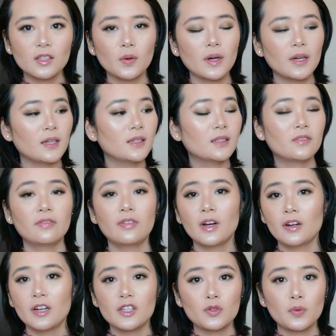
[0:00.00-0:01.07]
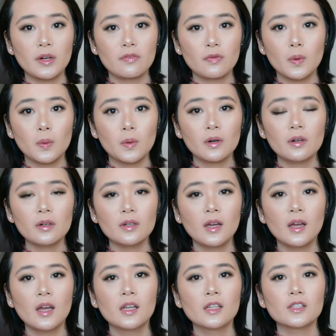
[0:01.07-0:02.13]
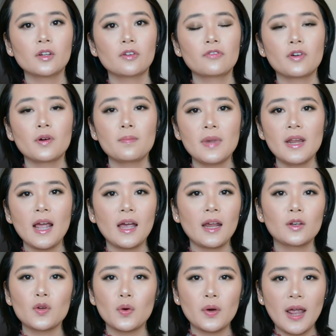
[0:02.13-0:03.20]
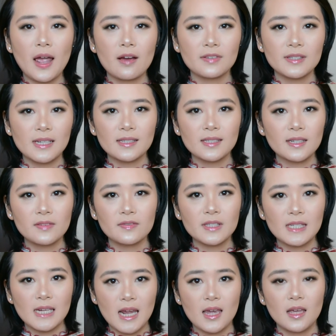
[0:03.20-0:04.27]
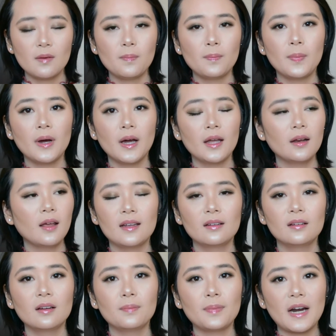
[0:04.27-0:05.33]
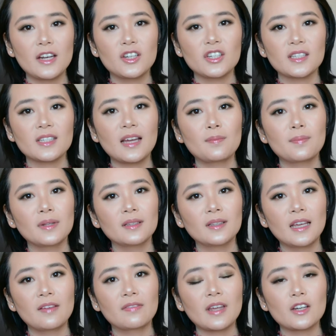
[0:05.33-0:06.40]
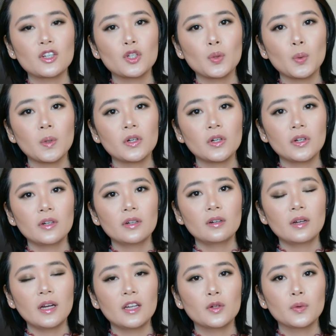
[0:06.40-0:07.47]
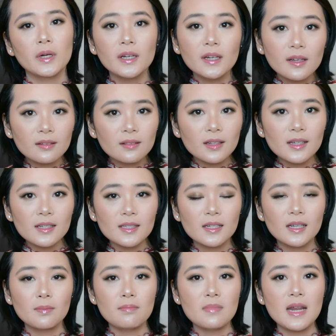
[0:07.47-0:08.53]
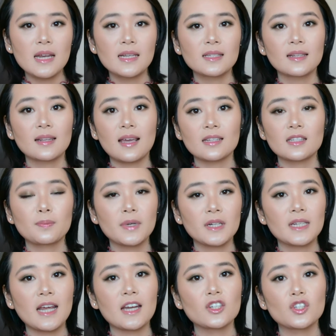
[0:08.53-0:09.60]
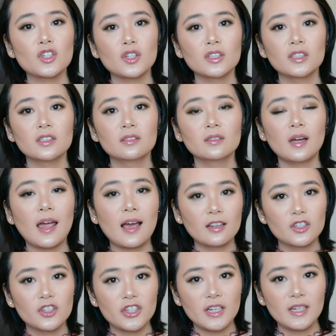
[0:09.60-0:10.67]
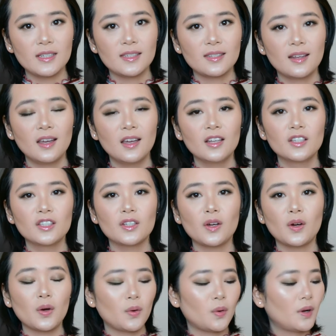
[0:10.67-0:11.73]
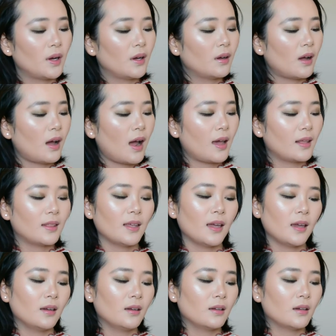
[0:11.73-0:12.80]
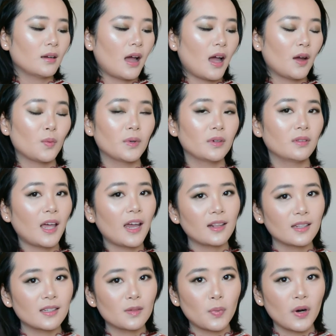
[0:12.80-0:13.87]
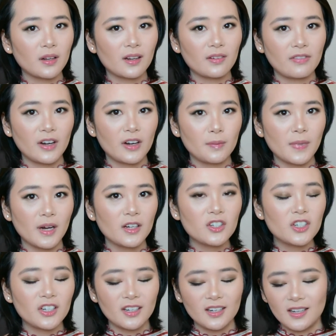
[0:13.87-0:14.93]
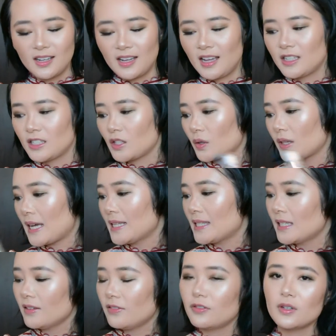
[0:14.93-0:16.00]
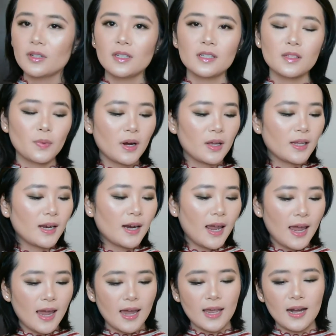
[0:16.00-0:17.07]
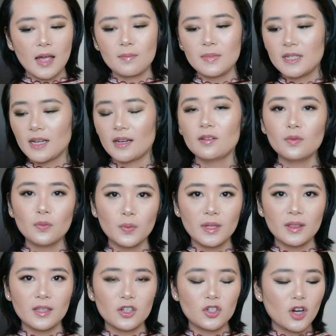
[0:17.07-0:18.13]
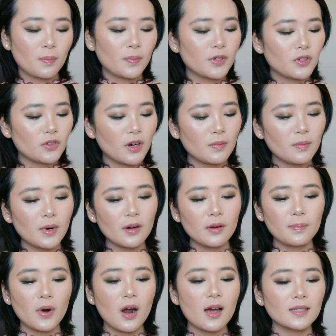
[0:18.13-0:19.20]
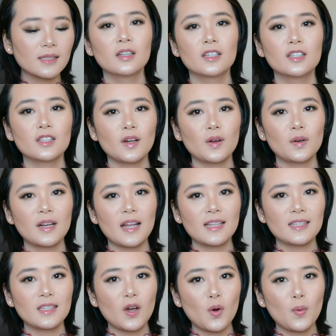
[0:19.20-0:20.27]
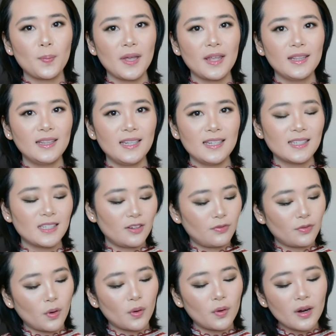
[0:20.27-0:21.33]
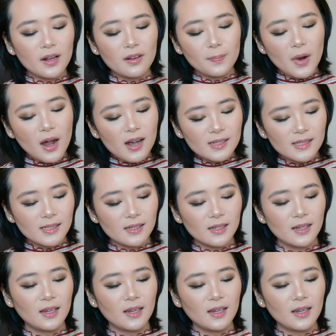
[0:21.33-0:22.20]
so it is very straightforward so for me I don't have sensitive skin but but I just I believe that shorter ingredient list means less potential allergies so I think I will like this product very much so that's it for this product and I'm done with the Shoppers Drug Mart box. So let's open the Sephora box.